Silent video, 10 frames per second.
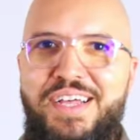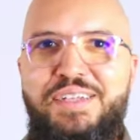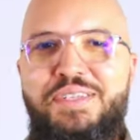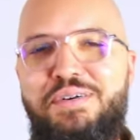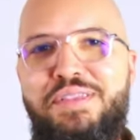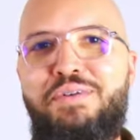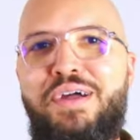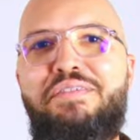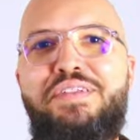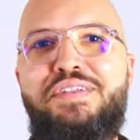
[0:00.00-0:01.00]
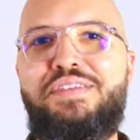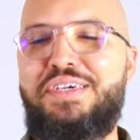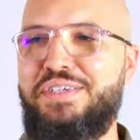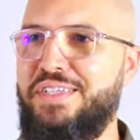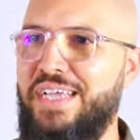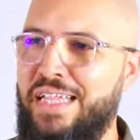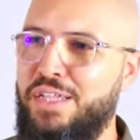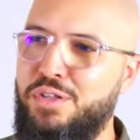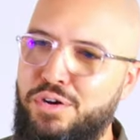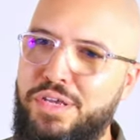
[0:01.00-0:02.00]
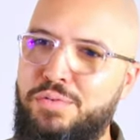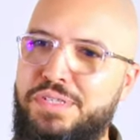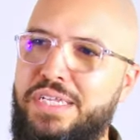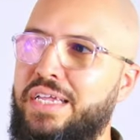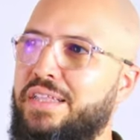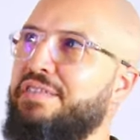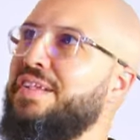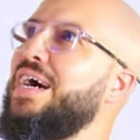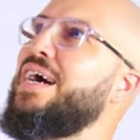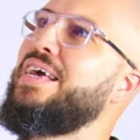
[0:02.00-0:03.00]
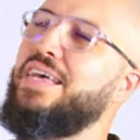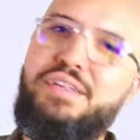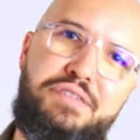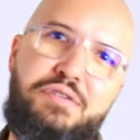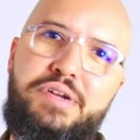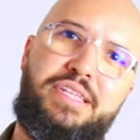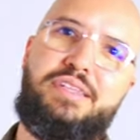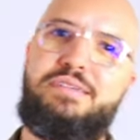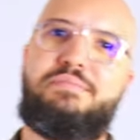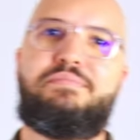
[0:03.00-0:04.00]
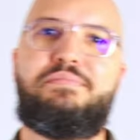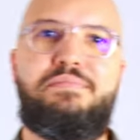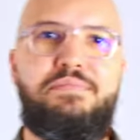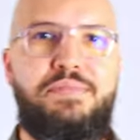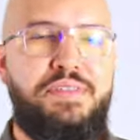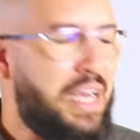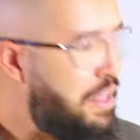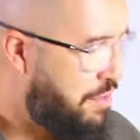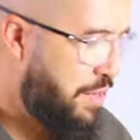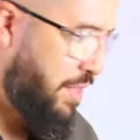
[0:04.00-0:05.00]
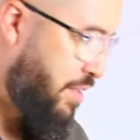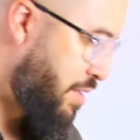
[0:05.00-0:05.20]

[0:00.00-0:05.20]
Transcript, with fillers: So they were having a discussion, and the donkey was saying, the sky is green. Sky is green.